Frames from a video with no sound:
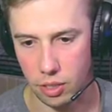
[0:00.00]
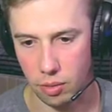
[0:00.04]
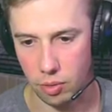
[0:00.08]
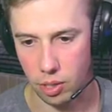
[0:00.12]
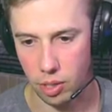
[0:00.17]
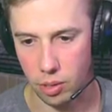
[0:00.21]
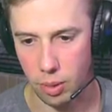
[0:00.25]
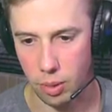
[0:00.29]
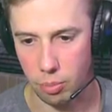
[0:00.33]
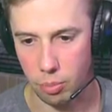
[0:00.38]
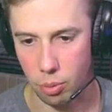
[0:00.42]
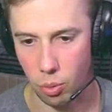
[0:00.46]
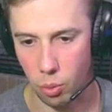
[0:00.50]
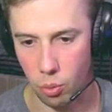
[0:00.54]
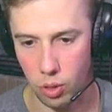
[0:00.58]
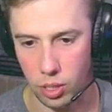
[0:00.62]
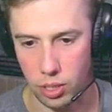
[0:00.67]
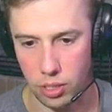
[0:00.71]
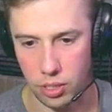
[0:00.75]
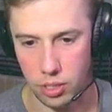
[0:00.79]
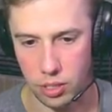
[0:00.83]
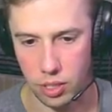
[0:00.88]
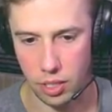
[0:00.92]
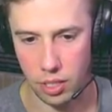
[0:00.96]
I'm gonna be
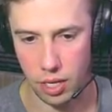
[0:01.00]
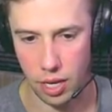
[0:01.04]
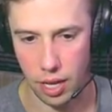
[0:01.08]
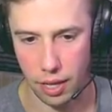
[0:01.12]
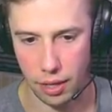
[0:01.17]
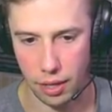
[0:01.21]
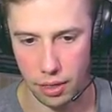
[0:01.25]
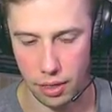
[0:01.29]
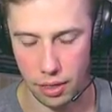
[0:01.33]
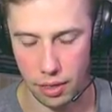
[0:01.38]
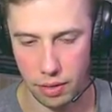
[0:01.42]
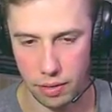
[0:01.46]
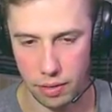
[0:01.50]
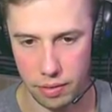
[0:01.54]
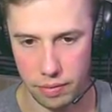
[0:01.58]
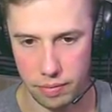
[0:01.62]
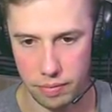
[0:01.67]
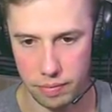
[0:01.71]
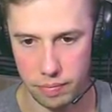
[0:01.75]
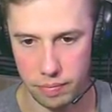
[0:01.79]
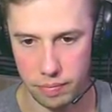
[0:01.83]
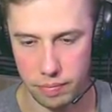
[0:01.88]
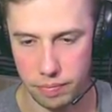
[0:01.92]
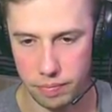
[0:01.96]
poisoned to death. Blocking the
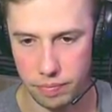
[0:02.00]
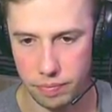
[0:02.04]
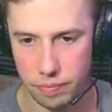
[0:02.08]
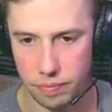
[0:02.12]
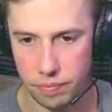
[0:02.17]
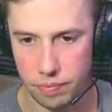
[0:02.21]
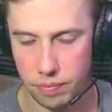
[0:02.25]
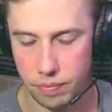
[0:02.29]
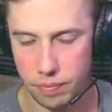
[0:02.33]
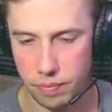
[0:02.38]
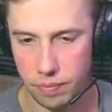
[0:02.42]
way here.